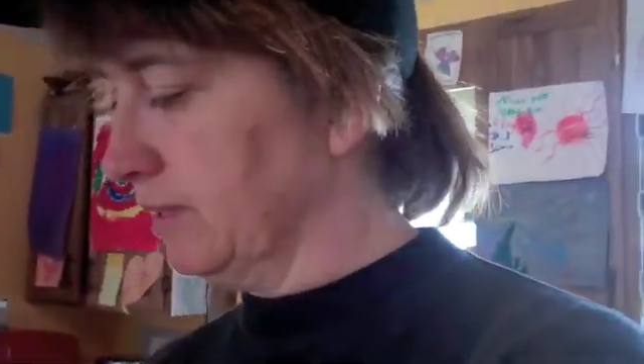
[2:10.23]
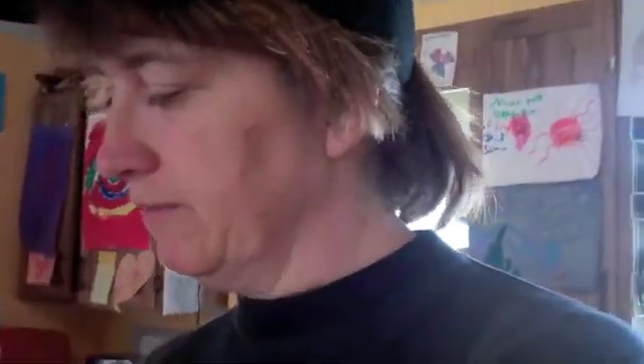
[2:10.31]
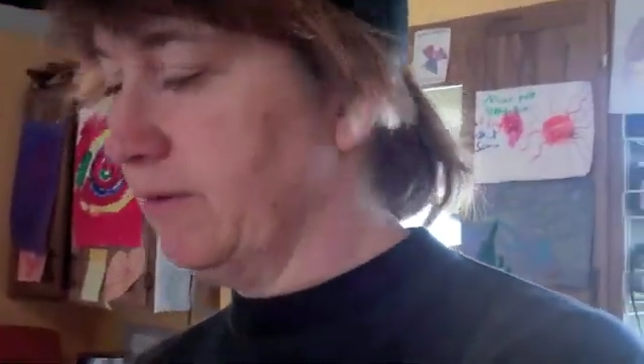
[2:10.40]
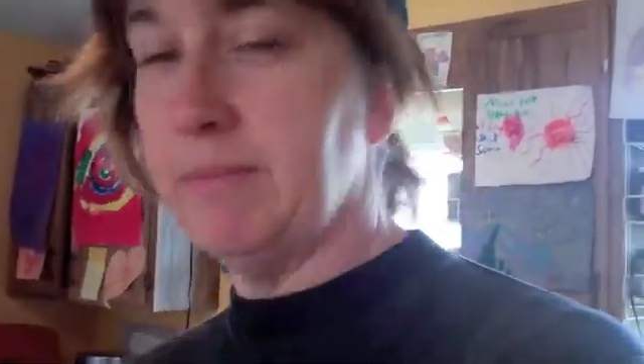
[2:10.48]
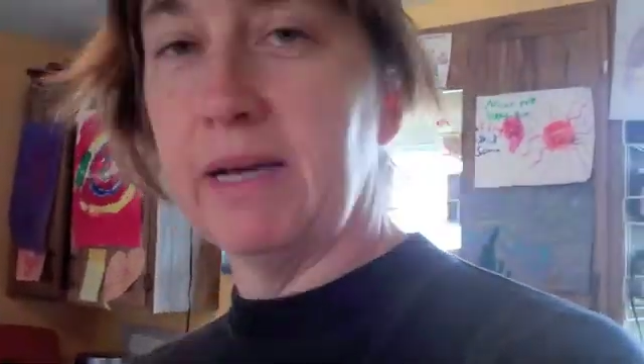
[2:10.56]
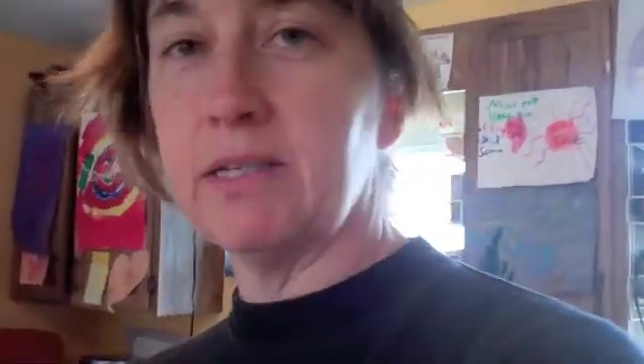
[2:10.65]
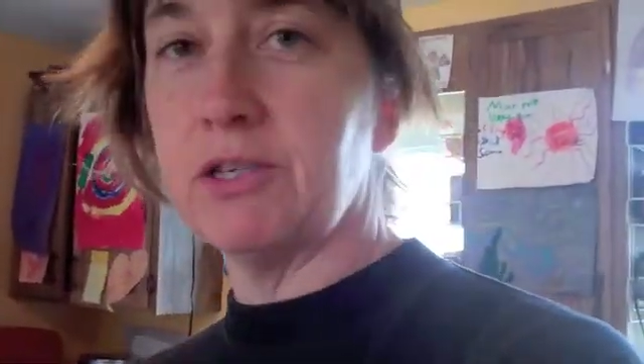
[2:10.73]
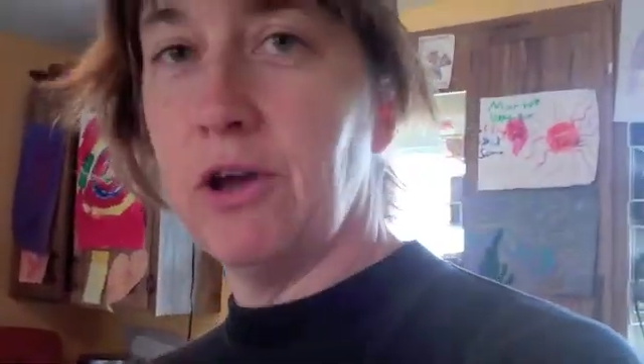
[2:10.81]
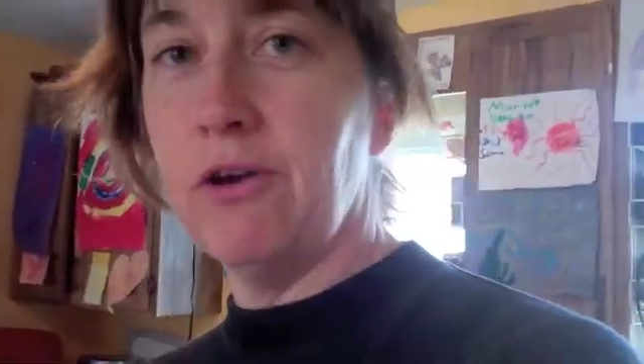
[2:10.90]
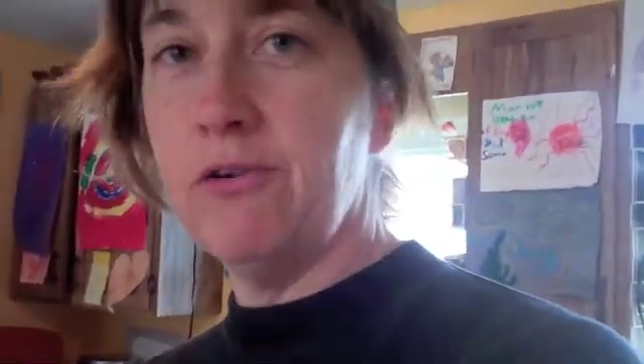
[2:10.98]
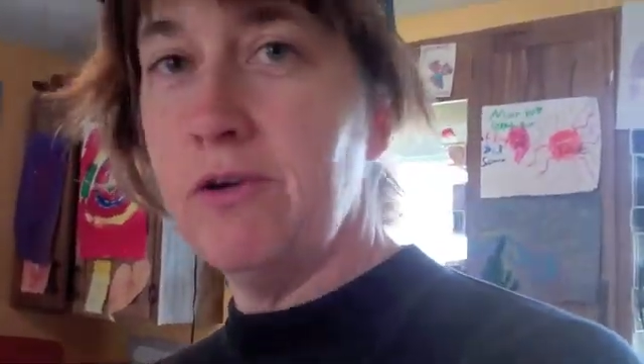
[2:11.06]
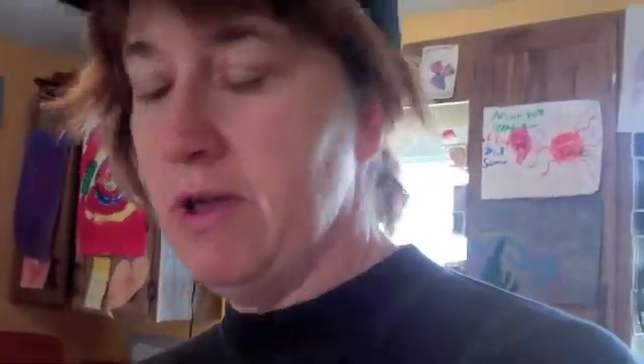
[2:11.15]
live in
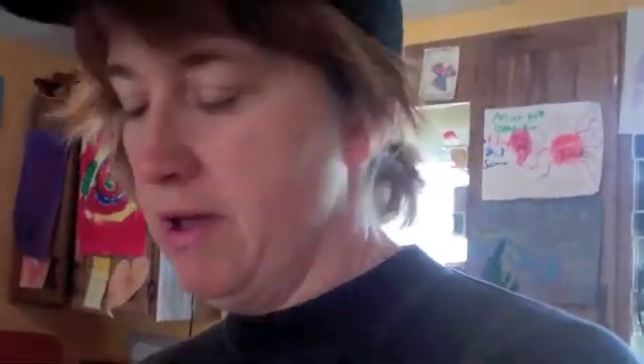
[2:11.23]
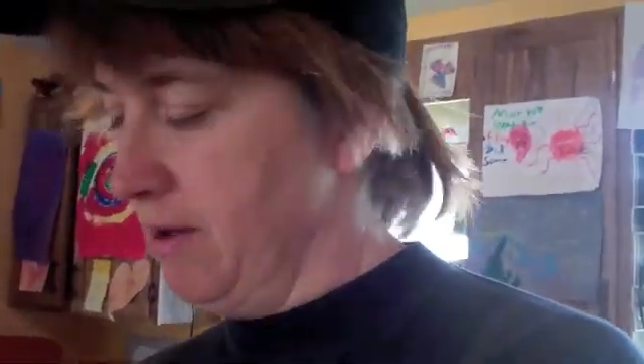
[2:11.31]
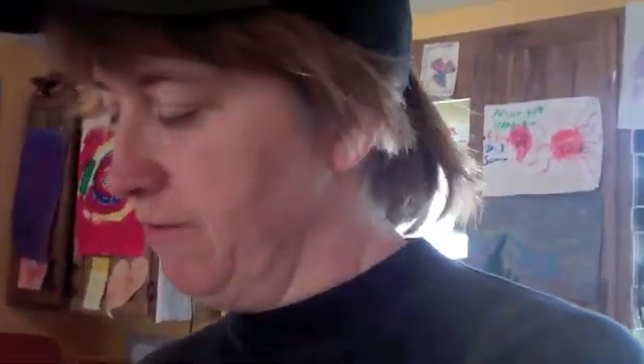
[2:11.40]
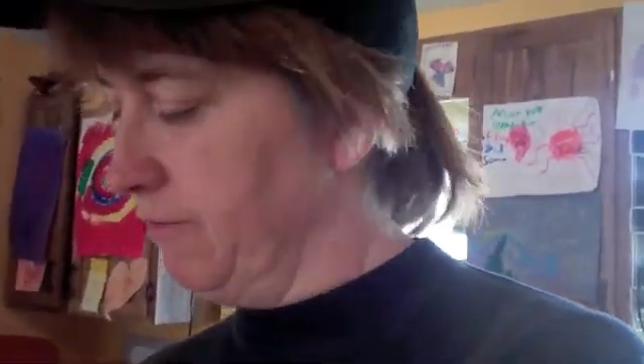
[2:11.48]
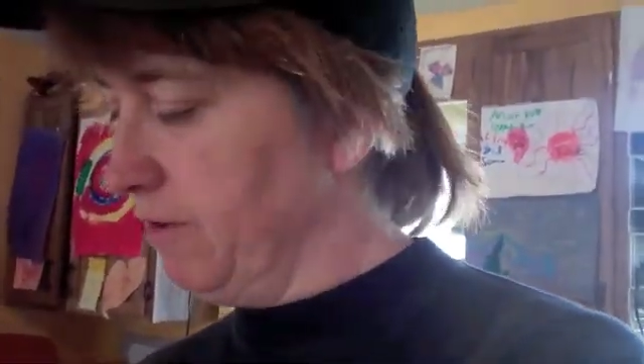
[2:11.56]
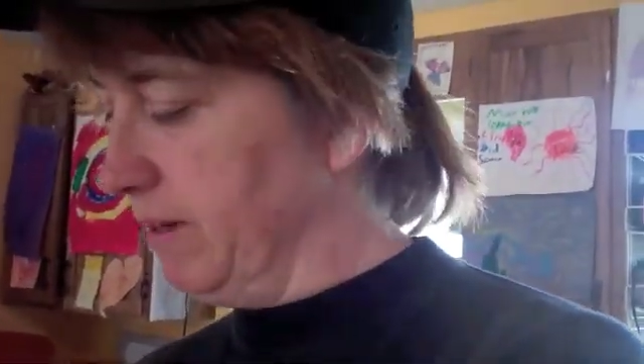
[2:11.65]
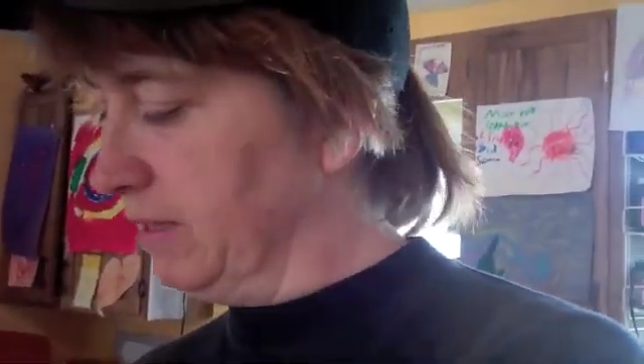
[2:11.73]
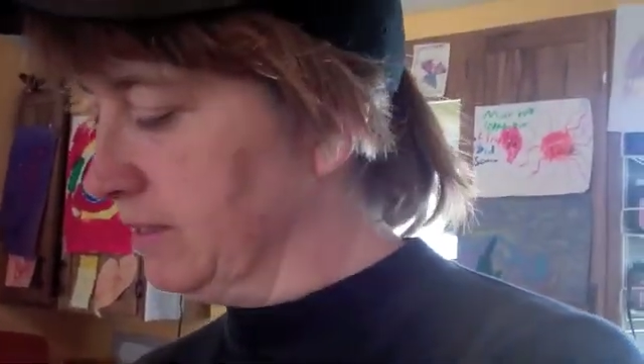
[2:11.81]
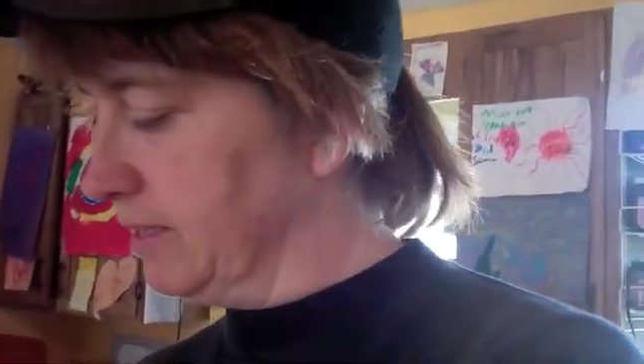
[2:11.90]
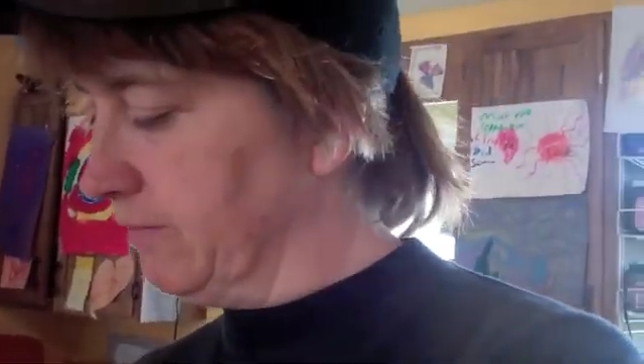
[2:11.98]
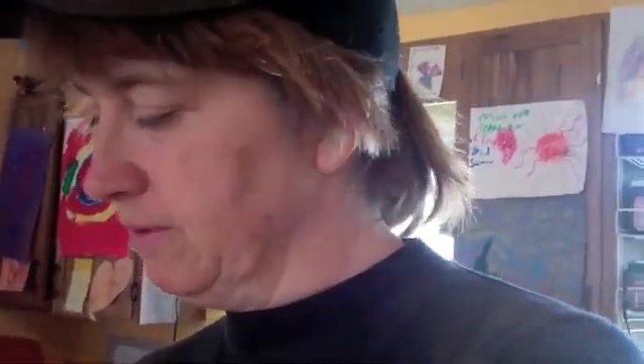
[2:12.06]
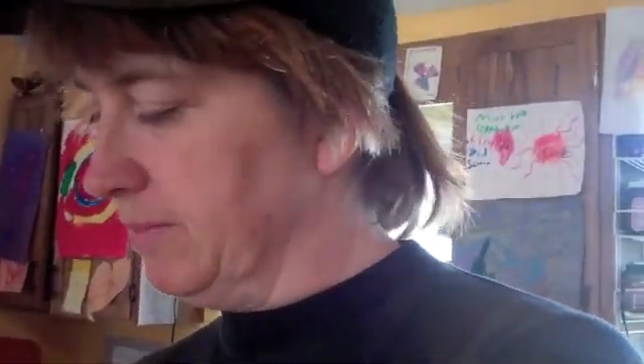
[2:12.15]
Mexico for about
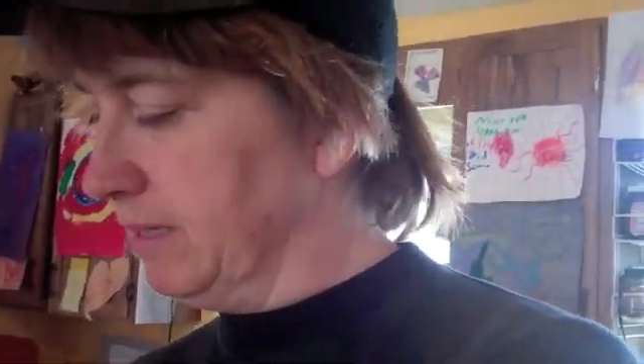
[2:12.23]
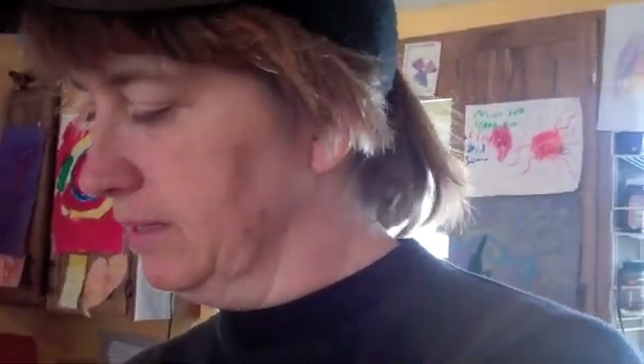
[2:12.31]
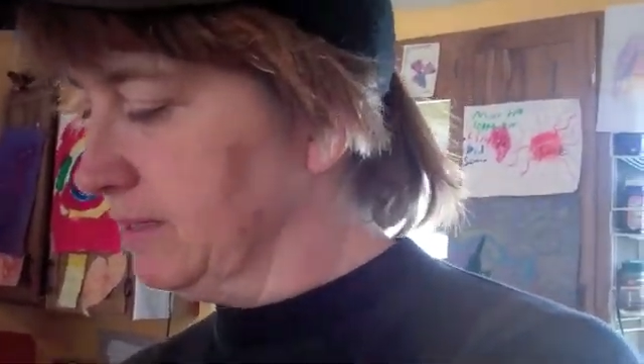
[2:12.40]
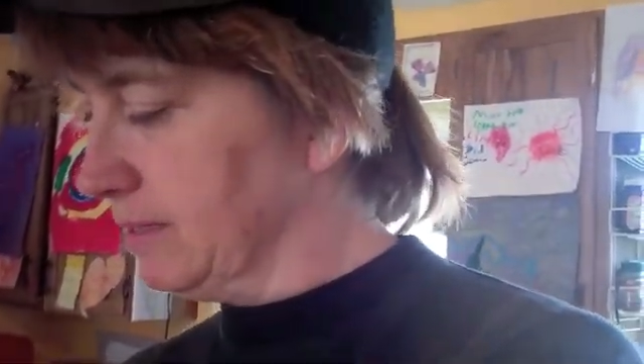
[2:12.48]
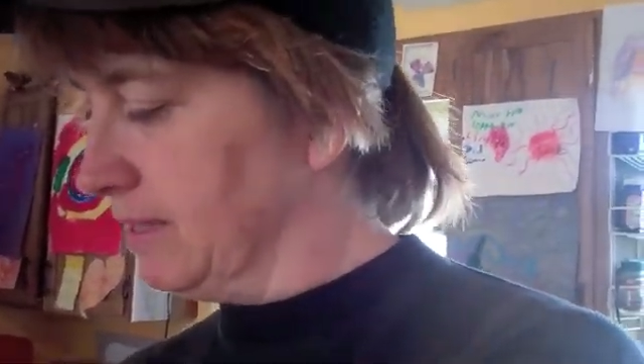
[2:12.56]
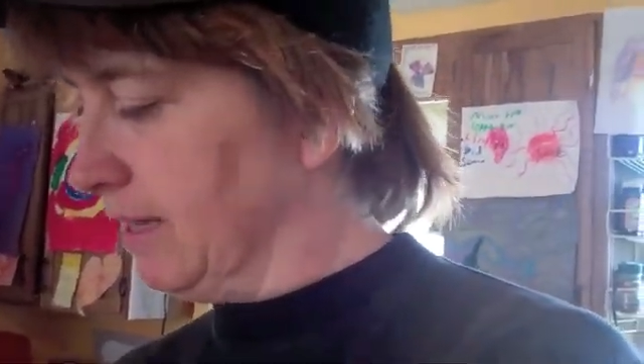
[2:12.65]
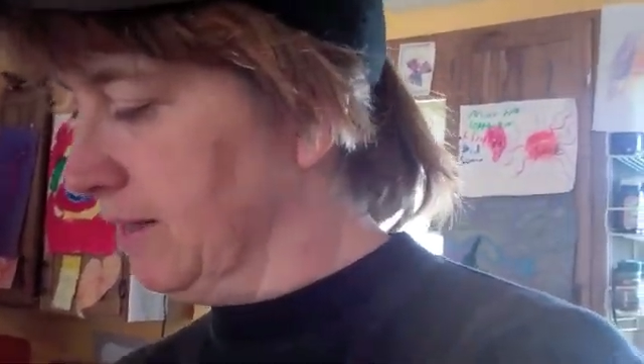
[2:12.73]
7 months,